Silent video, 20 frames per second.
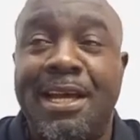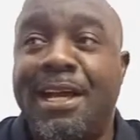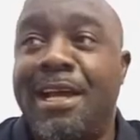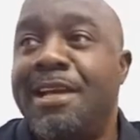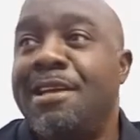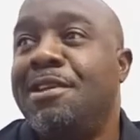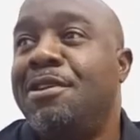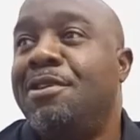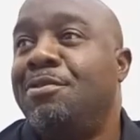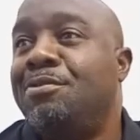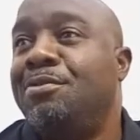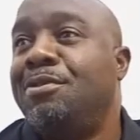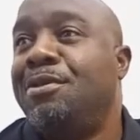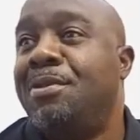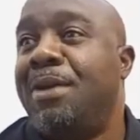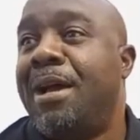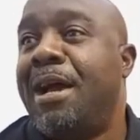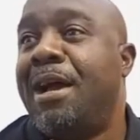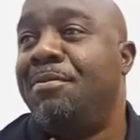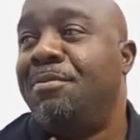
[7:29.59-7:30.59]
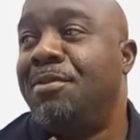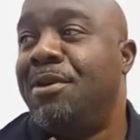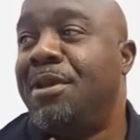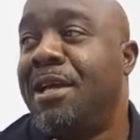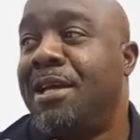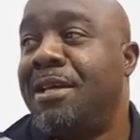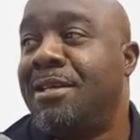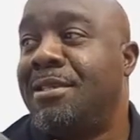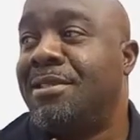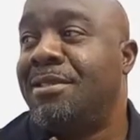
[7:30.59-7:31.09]
And you know the way our
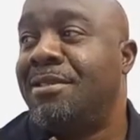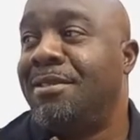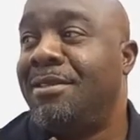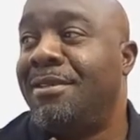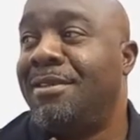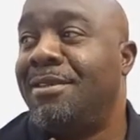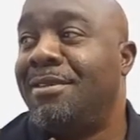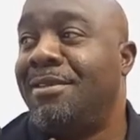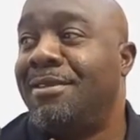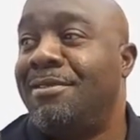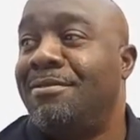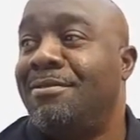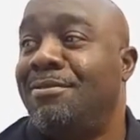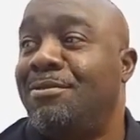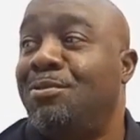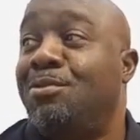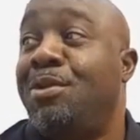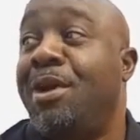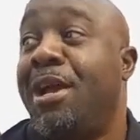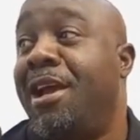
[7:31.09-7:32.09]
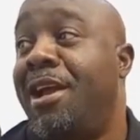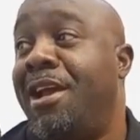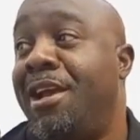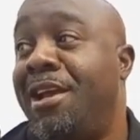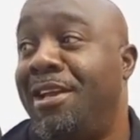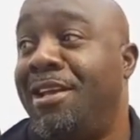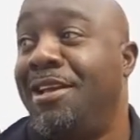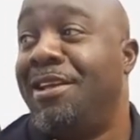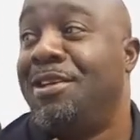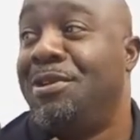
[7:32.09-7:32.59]
mothers were
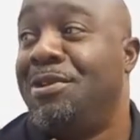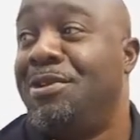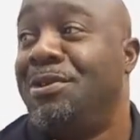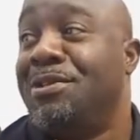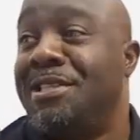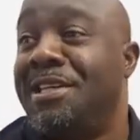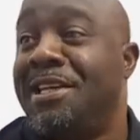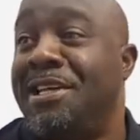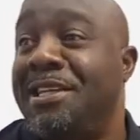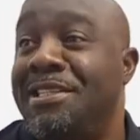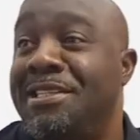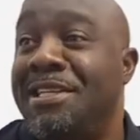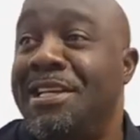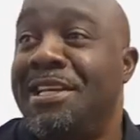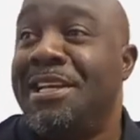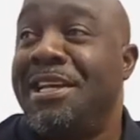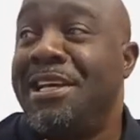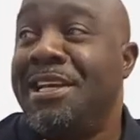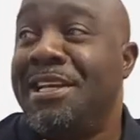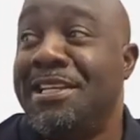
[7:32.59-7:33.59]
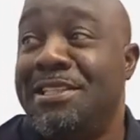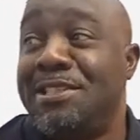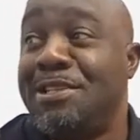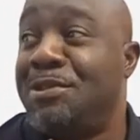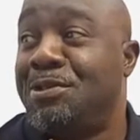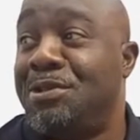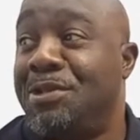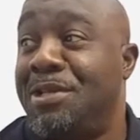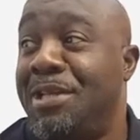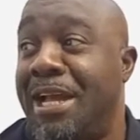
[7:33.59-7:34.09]
in those days. It's
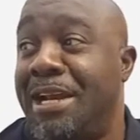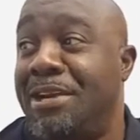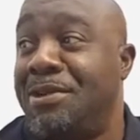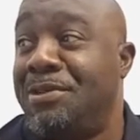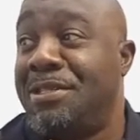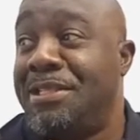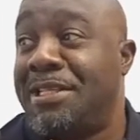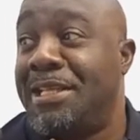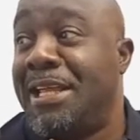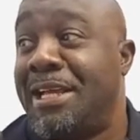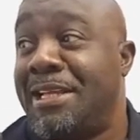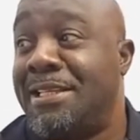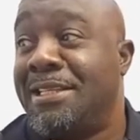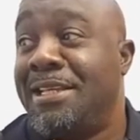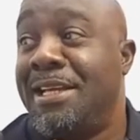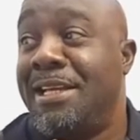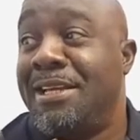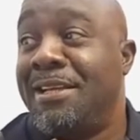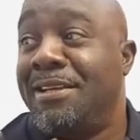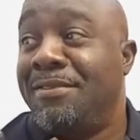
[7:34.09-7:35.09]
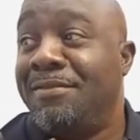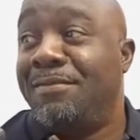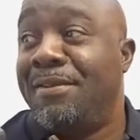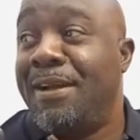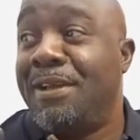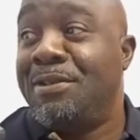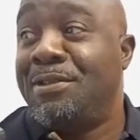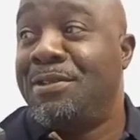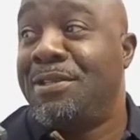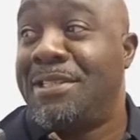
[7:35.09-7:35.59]
not today. I don't see that
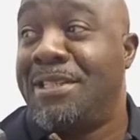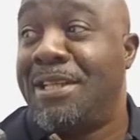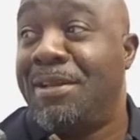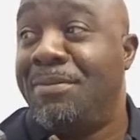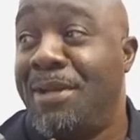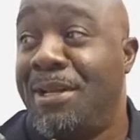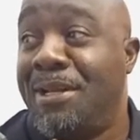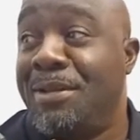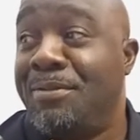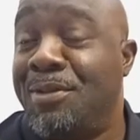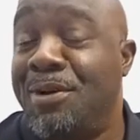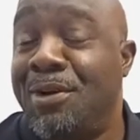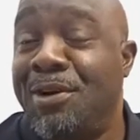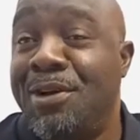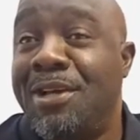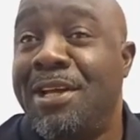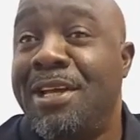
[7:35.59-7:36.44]
value system anymore.